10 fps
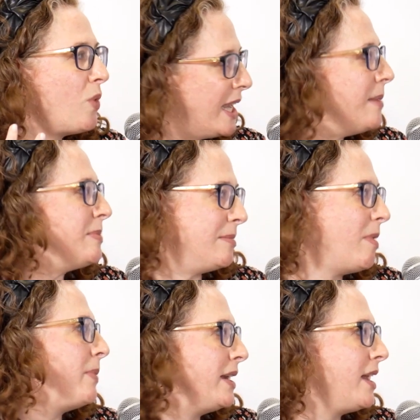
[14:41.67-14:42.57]
keeps them up at
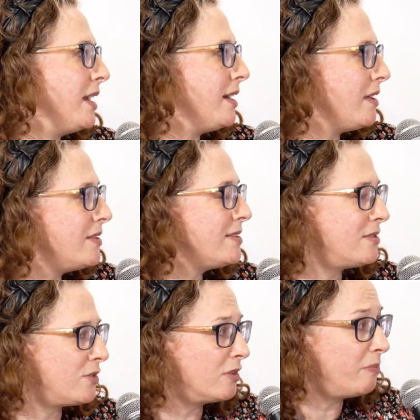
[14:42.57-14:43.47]
night, and then to sort
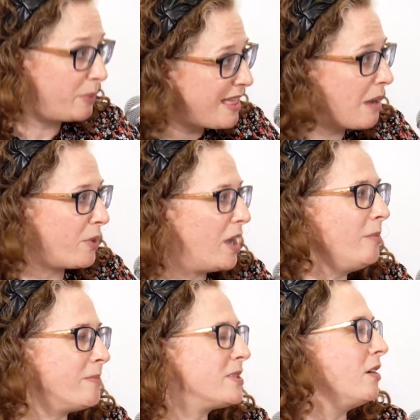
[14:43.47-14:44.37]
of be that problem
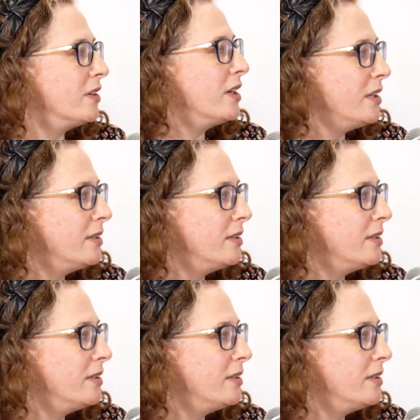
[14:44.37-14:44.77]
solver.